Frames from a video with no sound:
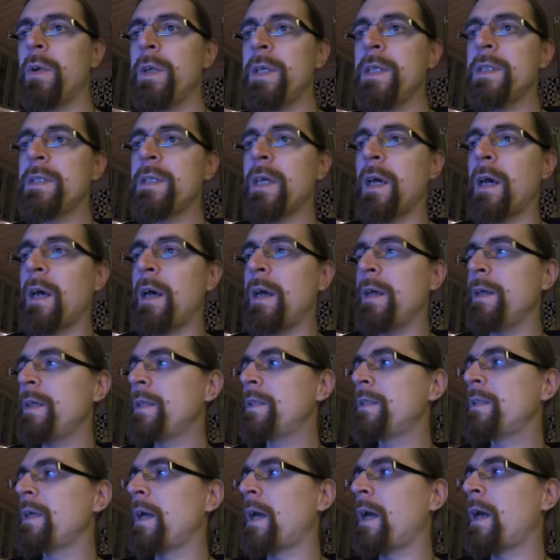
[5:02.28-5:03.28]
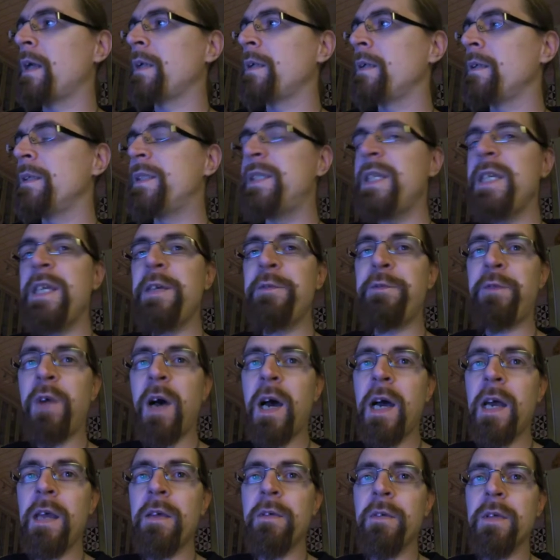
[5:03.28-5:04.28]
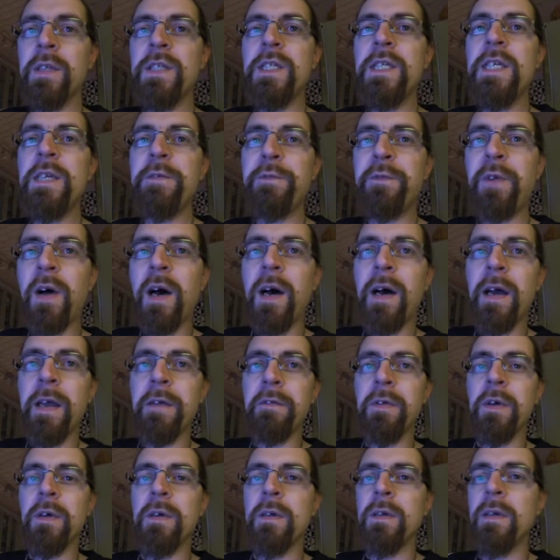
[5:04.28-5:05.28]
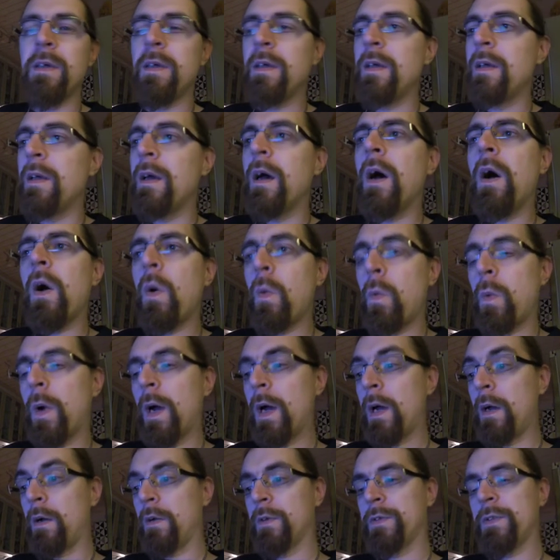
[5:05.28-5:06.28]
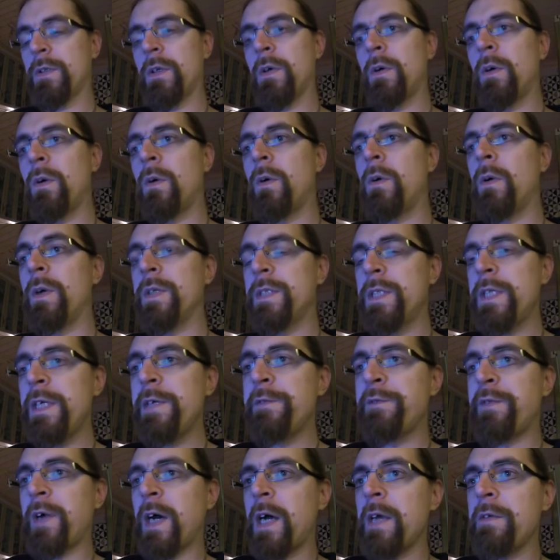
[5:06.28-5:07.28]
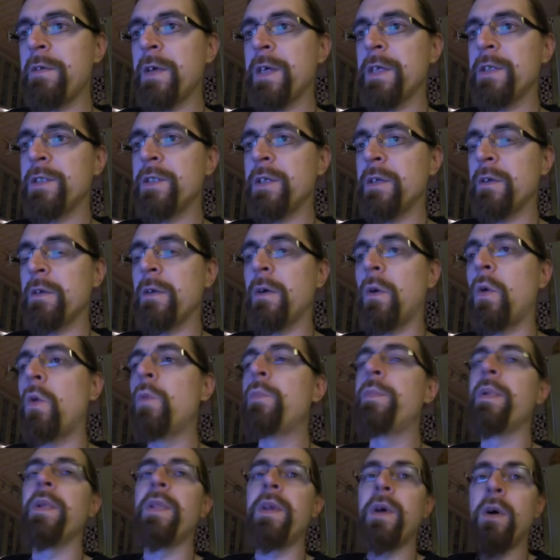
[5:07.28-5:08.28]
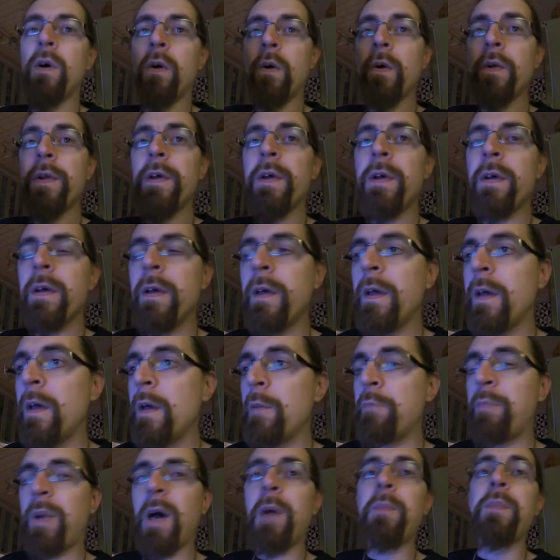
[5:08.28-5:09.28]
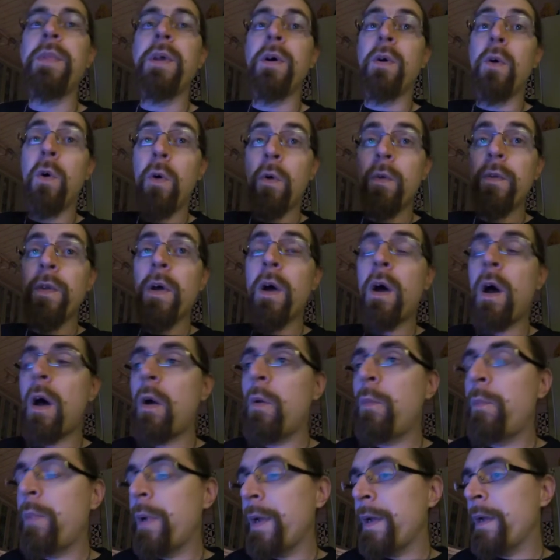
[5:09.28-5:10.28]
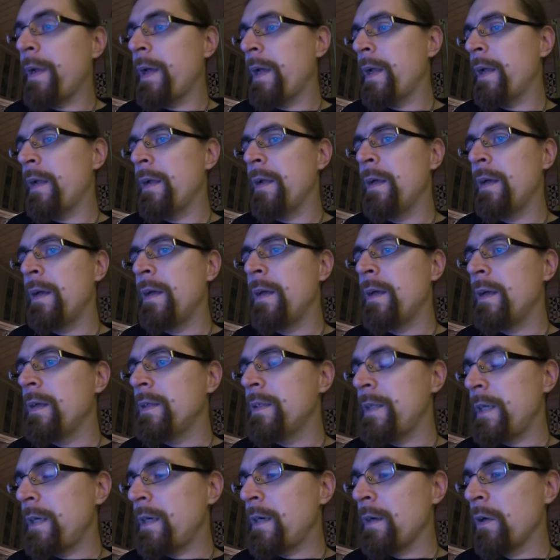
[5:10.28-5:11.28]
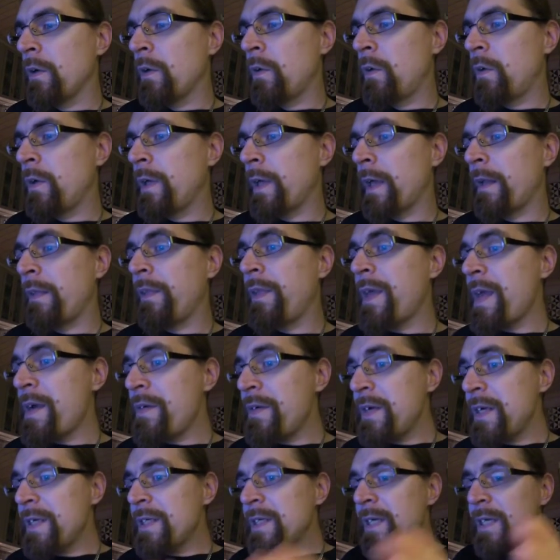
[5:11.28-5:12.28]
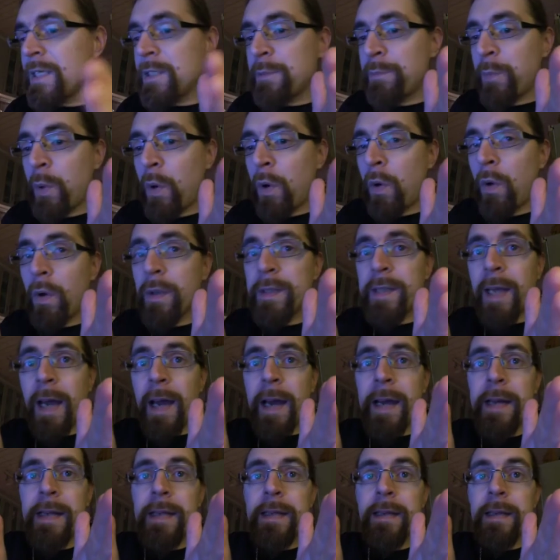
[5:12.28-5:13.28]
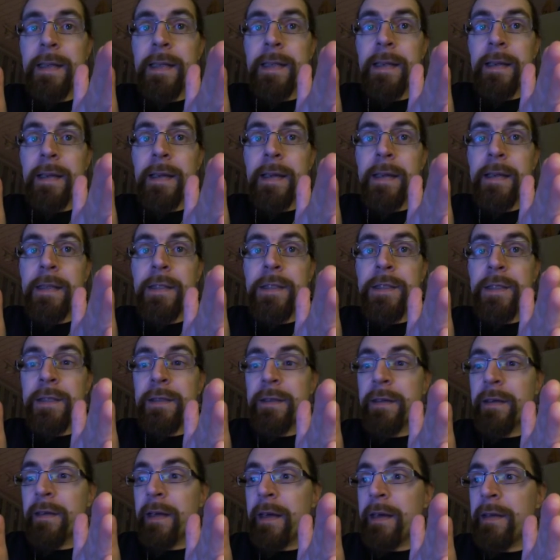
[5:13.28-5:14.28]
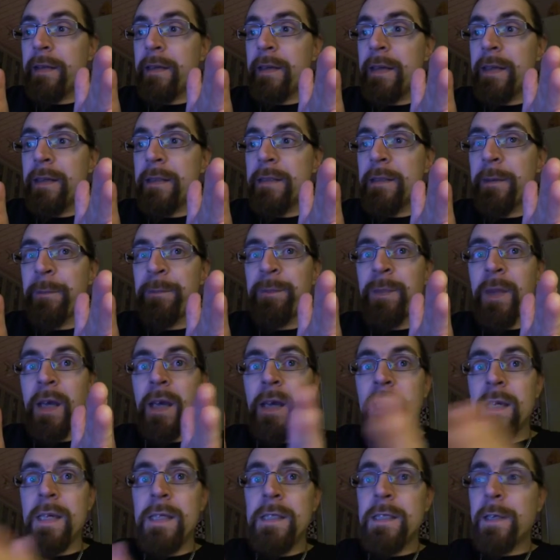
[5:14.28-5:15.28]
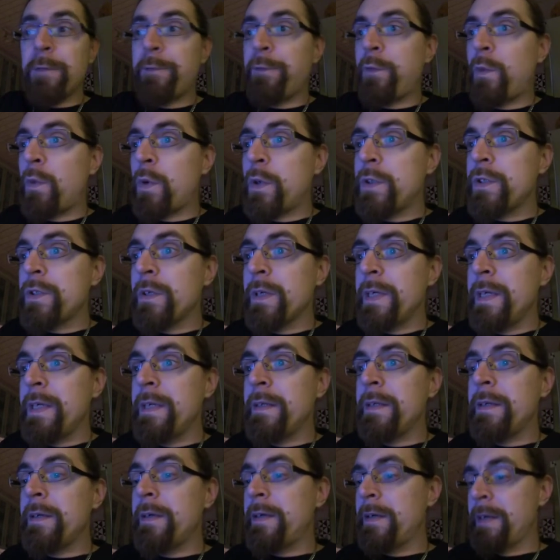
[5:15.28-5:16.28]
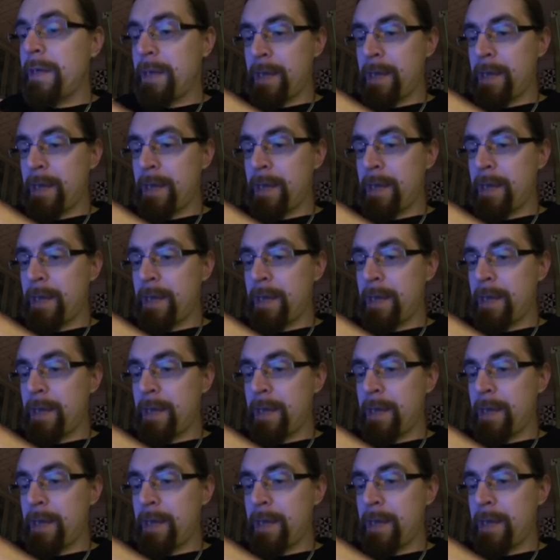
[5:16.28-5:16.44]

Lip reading: It's a T5, Oh wow, so a T5 engine. Open the hood, pop the hood open and take a look, and there is a small tiny little engine like this. It's a 4 cylinder